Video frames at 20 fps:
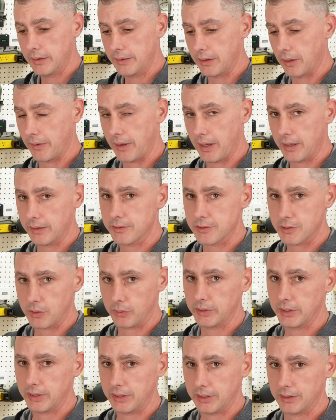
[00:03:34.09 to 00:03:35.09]
Now that is
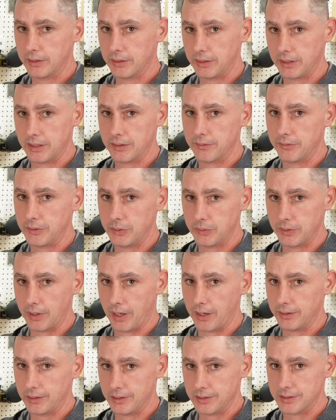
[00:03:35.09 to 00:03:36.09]
only going to give you
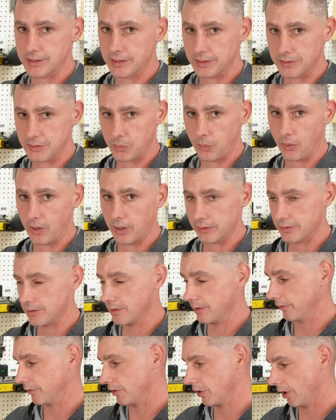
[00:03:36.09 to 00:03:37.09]
96
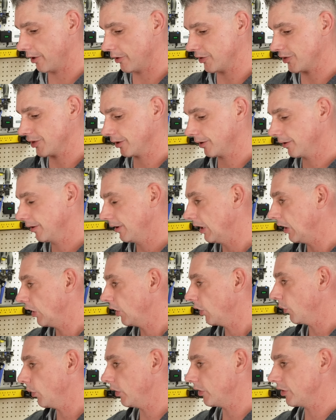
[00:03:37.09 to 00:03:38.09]
watts of charging,
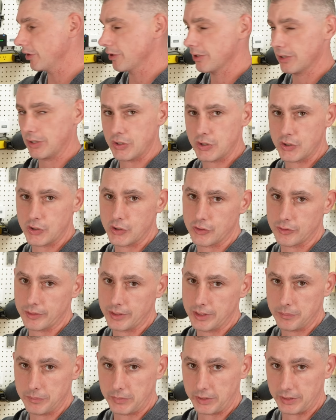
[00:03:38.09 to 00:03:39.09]
which is
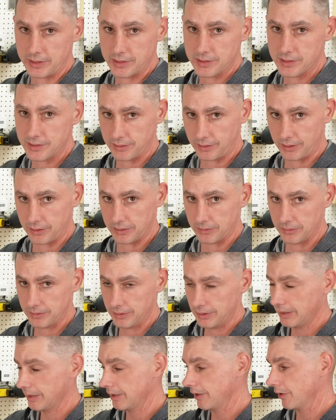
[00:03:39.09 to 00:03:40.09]
extremely slow.
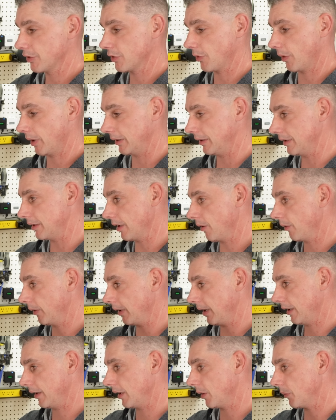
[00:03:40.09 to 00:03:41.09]
So I
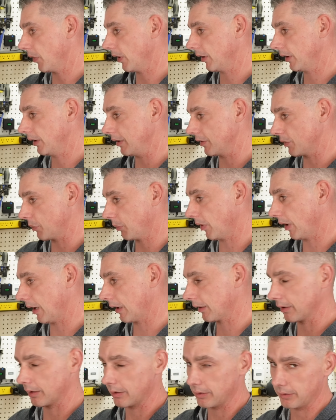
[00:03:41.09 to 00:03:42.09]
doubt anybody is
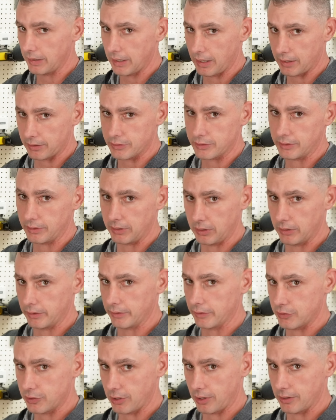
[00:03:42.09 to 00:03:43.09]
practically actually going
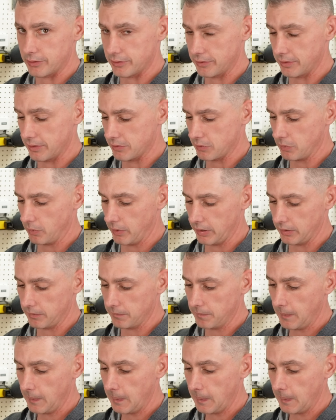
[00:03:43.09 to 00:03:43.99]
to charge this way.